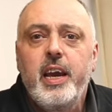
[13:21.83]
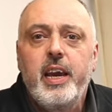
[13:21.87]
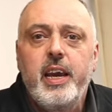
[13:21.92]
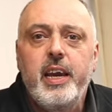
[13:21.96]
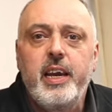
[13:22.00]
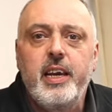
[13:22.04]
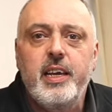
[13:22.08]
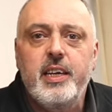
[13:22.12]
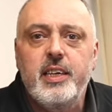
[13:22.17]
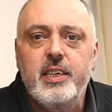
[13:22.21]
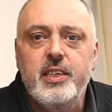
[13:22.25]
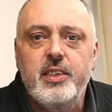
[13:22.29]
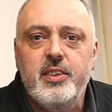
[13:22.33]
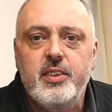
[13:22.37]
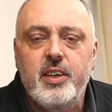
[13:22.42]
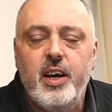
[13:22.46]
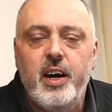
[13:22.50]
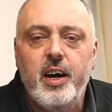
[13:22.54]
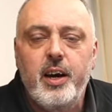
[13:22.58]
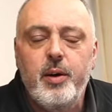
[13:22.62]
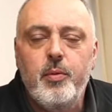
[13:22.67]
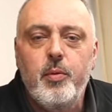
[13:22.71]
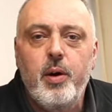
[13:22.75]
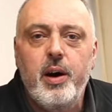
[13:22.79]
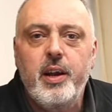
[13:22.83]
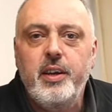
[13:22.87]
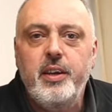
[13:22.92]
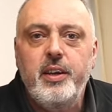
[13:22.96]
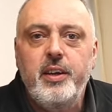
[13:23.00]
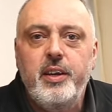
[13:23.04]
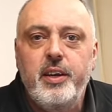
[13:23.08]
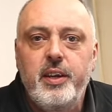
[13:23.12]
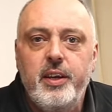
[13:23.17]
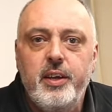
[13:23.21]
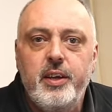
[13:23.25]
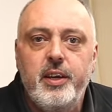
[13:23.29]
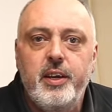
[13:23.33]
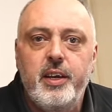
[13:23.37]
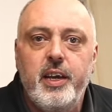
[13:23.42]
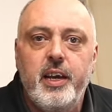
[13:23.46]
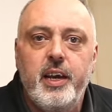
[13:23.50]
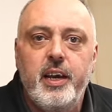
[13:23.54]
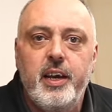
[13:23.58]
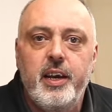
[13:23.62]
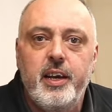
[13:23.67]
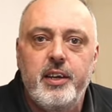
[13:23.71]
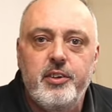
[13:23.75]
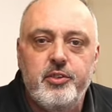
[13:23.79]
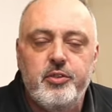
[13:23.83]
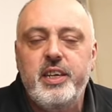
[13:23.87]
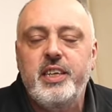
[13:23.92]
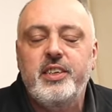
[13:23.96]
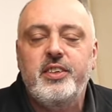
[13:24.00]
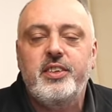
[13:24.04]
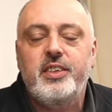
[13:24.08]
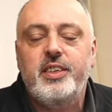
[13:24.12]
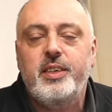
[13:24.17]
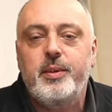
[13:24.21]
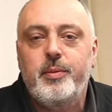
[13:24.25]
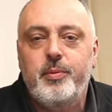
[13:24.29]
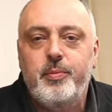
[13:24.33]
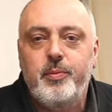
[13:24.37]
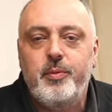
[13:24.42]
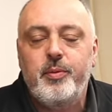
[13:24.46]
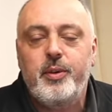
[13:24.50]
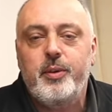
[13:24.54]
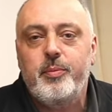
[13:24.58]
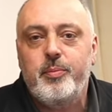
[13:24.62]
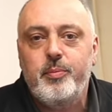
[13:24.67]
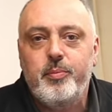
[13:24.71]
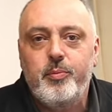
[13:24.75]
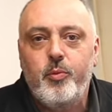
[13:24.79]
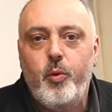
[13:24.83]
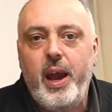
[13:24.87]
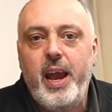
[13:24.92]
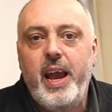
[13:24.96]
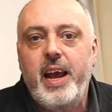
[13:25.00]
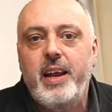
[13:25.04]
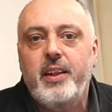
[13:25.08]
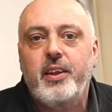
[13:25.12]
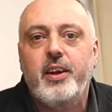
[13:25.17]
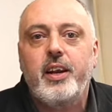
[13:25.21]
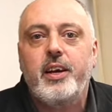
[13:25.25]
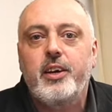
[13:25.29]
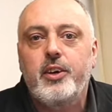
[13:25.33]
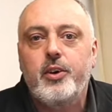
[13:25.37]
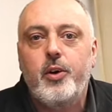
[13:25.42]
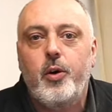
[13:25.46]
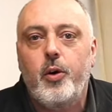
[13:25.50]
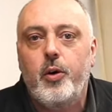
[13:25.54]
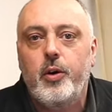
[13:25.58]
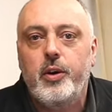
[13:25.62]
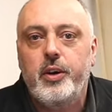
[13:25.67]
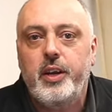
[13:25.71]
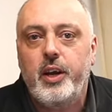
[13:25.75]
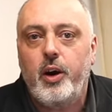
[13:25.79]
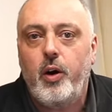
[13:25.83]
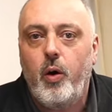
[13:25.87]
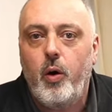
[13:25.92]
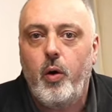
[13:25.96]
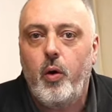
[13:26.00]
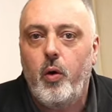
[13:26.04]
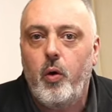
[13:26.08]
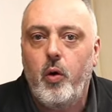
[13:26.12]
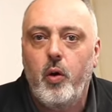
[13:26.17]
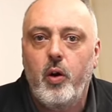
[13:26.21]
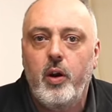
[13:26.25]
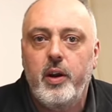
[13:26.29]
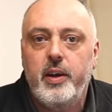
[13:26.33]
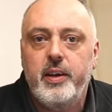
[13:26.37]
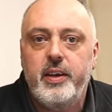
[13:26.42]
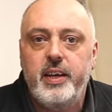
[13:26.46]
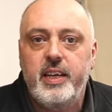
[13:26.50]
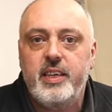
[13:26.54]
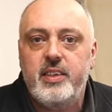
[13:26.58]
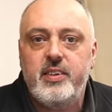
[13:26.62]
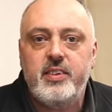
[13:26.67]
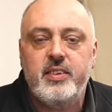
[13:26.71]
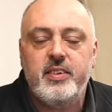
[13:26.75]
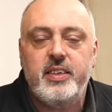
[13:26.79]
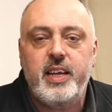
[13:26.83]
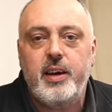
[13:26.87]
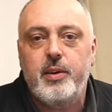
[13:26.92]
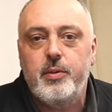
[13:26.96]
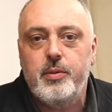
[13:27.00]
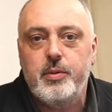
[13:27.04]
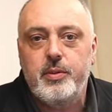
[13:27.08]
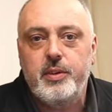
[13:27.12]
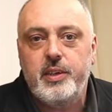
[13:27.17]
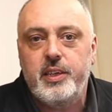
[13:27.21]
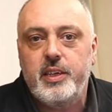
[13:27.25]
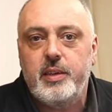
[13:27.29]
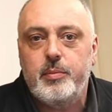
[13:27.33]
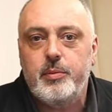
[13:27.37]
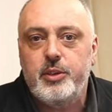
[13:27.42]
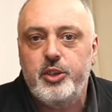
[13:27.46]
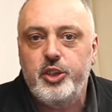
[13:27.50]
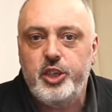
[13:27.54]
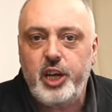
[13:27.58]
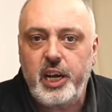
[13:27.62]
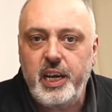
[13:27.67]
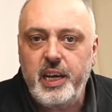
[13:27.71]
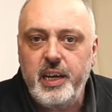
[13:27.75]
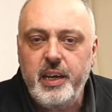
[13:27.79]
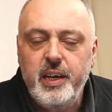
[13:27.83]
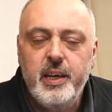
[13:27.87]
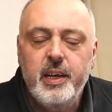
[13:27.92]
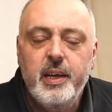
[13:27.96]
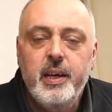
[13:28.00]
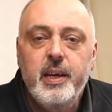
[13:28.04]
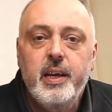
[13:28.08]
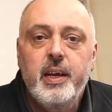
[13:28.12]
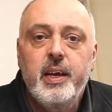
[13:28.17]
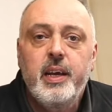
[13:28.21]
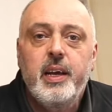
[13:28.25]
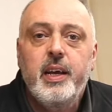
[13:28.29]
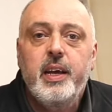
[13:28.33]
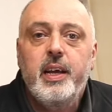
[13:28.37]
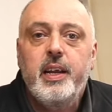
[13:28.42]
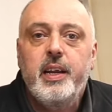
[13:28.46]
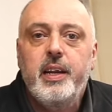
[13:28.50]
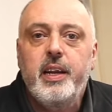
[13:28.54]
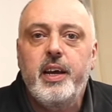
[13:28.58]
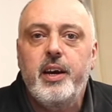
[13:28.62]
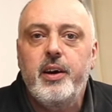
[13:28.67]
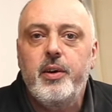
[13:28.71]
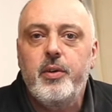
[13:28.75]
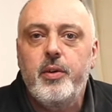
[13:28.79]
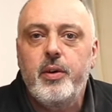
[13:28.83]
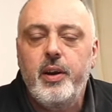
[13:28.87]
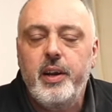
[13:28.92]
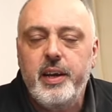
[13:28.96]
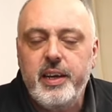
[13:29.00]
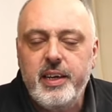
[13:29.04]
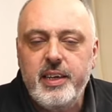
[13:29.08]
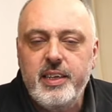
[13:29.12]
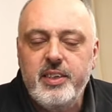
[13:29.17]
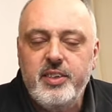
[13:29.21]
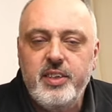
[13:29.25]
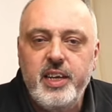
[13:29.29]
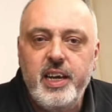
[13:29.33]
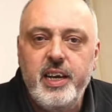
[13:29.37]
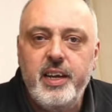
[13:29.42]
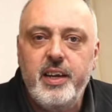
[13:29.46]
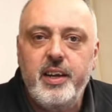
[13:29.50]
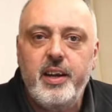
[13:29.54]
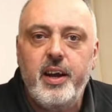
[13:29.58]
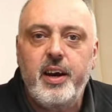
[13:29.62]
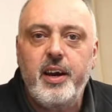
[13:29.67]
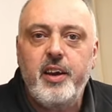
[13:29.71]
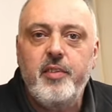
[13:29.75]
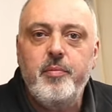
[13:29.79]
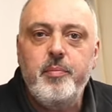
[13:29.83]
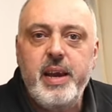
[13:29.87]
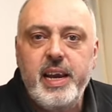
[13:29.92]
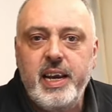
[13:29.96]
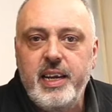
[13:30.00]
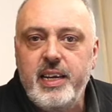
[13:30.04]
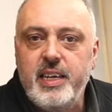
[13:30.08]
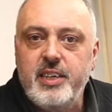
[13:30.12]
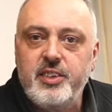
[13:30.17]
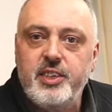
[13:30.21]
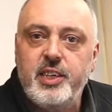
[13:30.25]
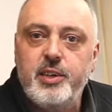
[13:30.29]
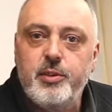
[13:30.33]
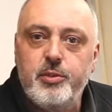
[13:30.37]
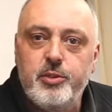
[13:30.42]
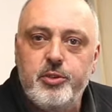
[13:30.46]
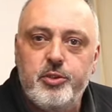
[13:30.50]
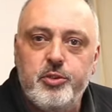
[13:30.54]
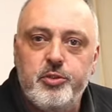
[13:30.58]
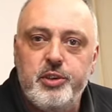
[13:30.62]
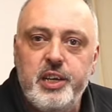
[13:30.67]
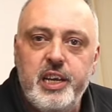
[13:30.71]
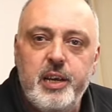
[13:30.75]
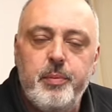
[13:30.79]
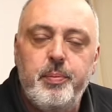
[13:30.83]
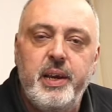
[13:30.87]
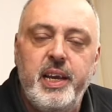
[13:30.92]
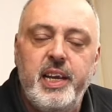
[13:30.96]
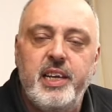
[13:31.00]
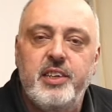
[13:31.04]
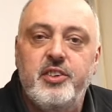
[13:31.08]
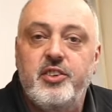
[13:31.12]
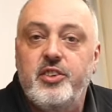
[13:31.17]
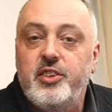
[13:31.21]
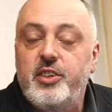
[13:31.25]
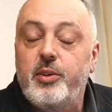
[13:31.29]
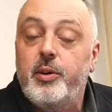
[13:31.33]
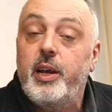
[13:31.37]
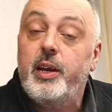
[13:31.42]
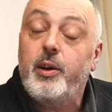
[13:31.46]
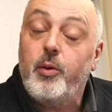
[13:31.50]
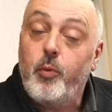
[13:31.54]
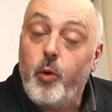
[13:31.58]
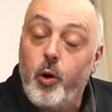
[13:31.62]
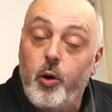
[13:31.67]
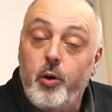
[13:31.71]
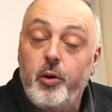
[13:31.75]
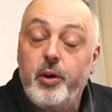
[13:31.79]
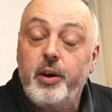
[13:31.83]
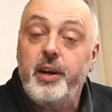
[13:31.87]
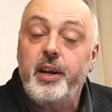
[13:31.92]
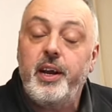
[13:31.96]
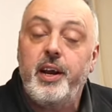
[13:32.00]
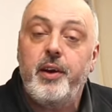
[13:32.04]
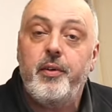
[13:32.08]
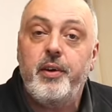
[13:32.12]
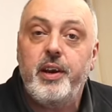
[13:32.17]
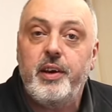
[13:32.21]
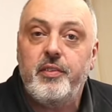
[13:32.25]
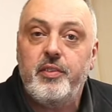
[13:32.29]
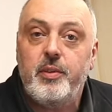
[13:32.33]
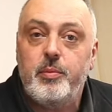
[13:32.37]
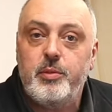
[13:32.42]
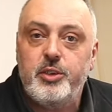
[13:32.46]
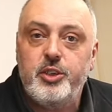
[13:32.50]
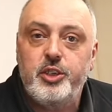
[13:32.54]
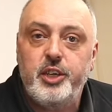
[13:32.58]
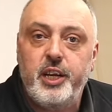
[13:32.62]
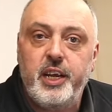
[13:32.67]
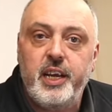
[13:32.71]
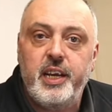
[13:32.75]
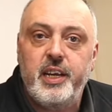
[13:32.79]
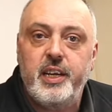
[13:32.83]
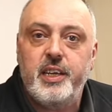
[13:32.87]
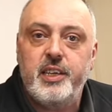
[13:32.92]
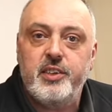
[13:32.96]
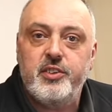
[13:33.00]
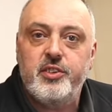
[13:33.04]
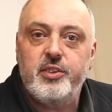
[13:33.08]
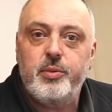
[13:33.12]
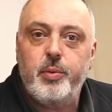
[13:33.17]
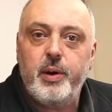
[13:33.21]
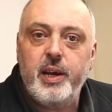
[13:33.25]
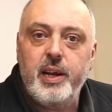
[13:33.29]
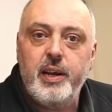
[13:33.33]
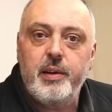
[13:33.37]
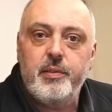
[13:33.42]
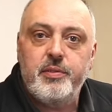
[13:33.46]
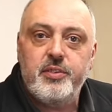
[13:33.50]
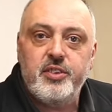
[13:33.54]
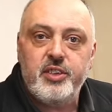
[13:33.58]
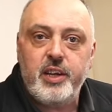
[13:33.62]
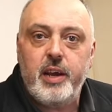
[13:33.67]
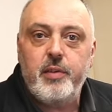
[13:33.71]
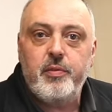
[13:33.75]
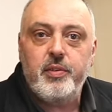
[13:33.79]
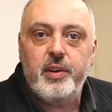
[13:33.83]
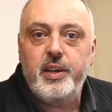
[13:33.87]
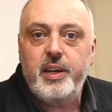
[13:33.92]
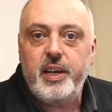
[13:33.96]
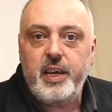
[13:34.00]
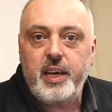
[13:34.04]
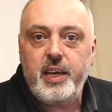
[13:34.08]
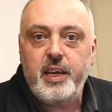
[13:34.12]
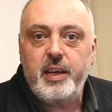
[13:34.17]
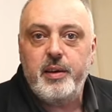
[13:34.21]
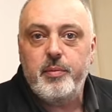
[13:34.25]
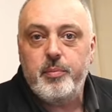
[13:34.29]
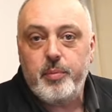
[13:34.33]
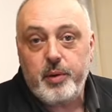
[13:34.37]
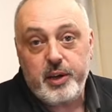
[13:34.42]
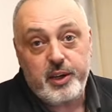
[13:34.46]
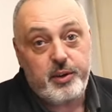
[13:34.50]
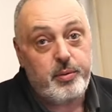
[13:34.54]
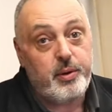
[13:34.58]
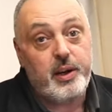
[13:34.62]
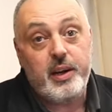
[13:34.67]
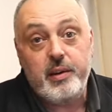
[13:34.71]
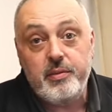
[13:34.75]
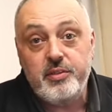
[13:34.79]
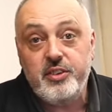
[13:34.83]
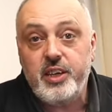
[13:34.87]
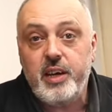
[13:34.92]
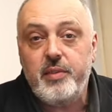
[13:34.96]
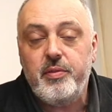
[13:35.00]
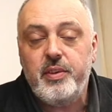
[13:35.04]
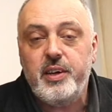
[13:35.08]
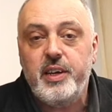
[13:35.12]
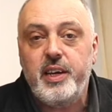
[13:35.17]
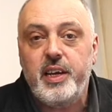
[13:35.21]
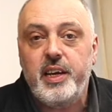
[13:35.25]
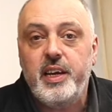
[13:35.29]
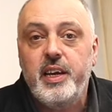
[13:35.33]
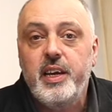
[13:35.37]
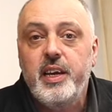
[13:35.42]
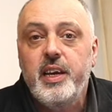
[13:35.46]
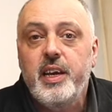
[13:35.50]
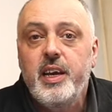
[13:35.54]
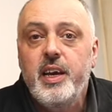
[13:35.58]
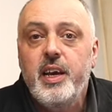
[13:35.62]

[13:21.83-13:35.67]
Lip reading: is I want to address the way that I'm going to hold this down to the machine. Now, like I said, I'm making this out of three pieces. The working area of the machine is 1270 by 1270.